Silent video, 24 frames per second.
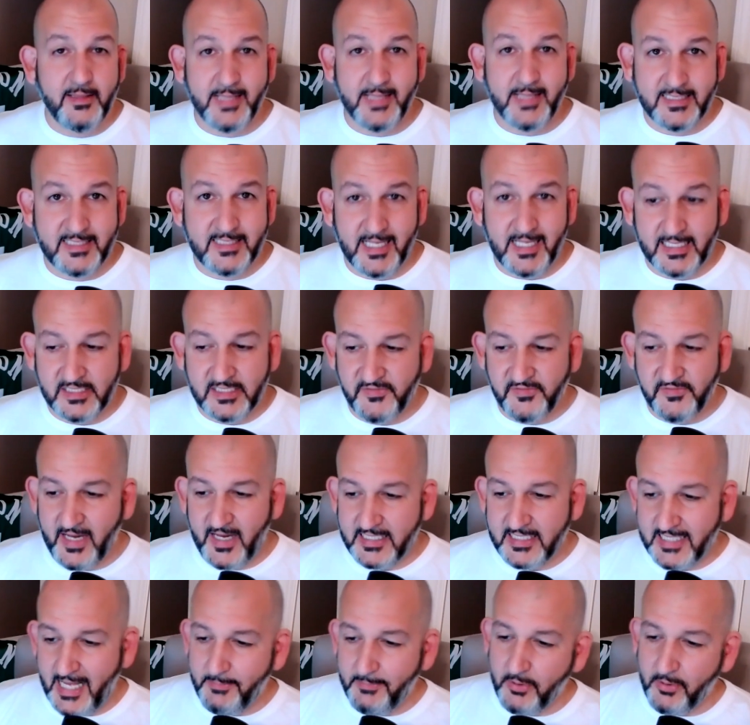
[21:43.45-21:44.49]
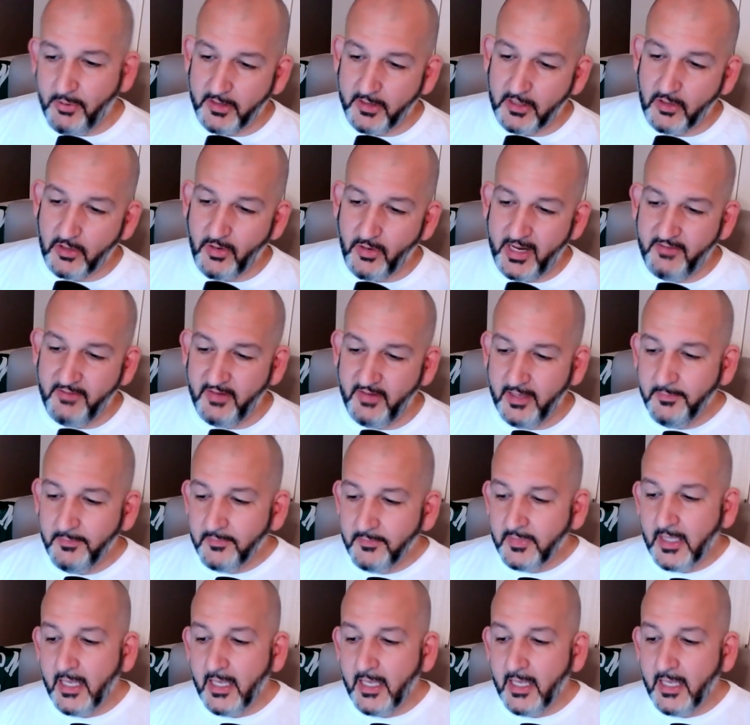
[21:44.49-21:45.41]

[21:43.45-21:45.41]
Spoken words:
That satisfies that part of the craving.